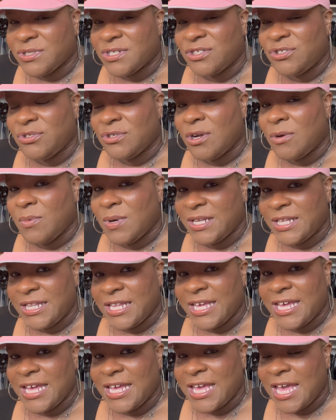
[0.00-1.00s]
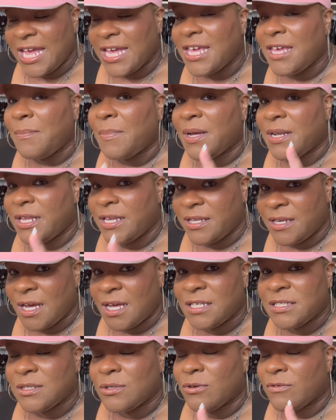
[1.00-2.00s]
because you don't want it to get cakey, but it
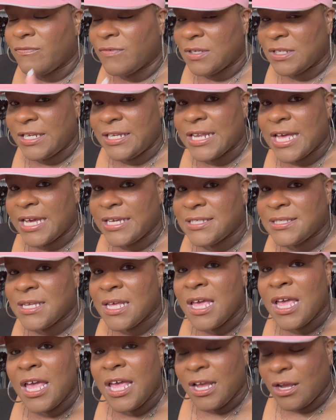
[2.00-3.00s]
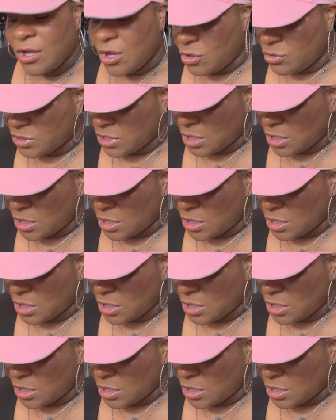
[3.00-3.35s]
does look really nice. Goes a